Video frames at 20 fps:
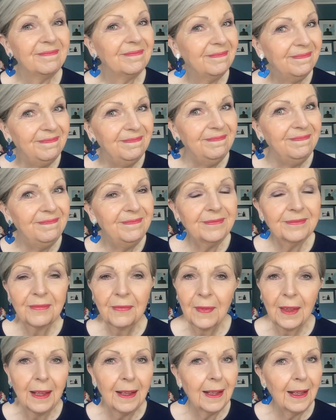
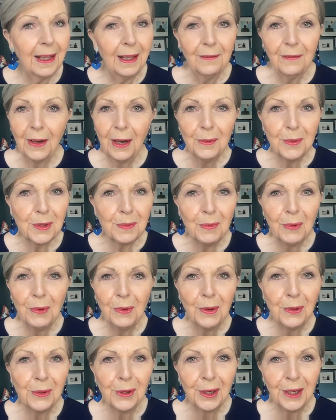if I was
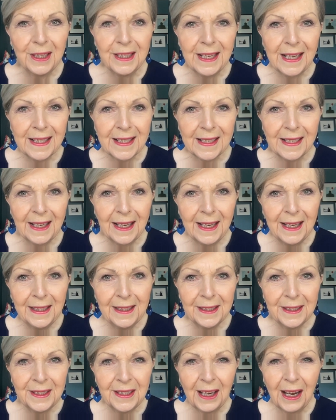marooned on a desert
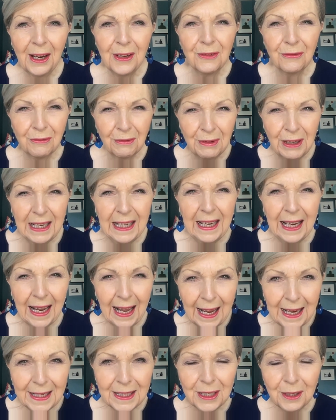island, I'd really
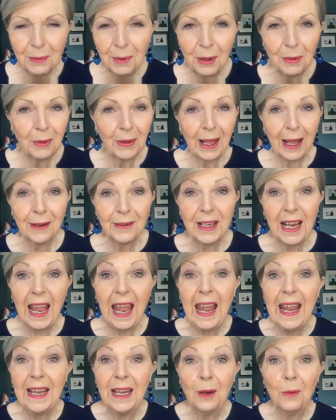hate to be without
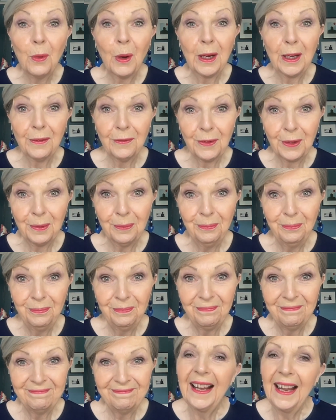any one of them.
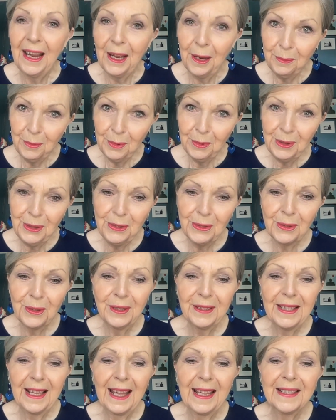I hope you enjoyed
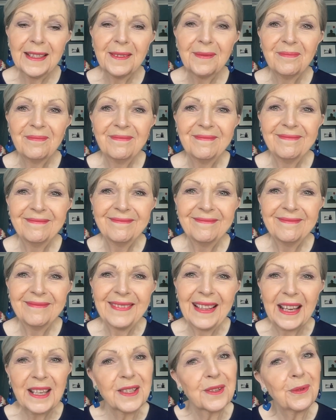that.
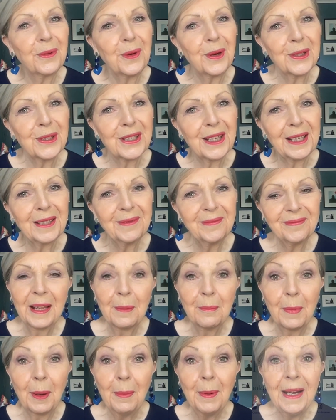Thanks for watching.
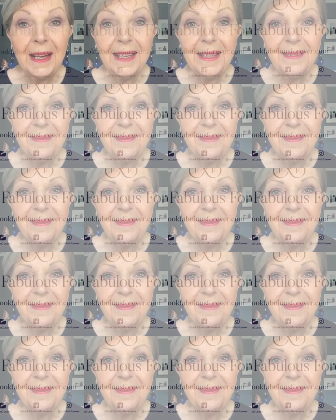Bye-bye.